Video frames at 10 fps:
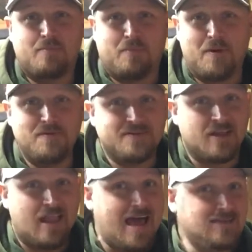proven
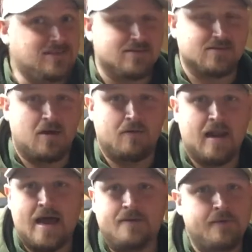to last this long.
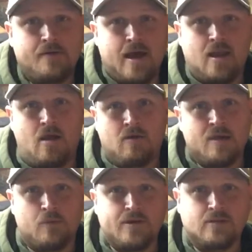Now, I don't know how long
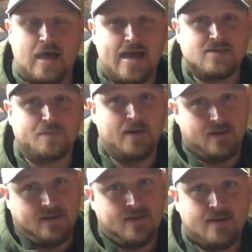it will last,
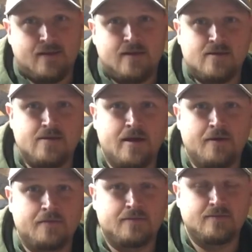but,
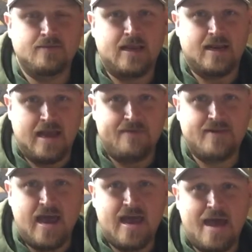in
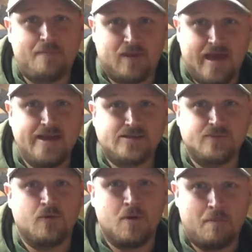everyday
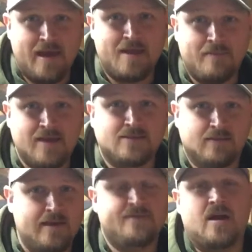application where a man makes a
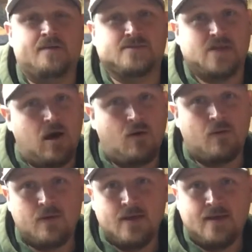living off a
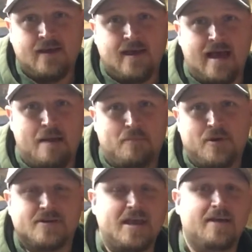saw, I'm
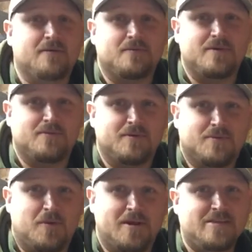pretty tickled with
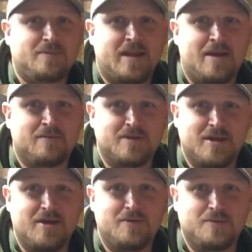what he's been able to
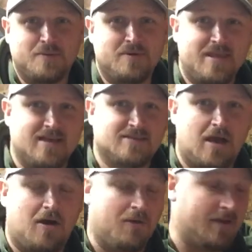do with that
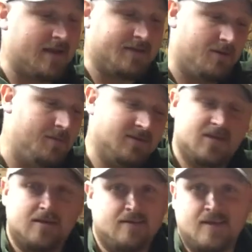saw. And I told him, I
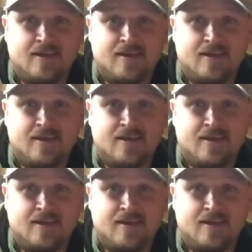said,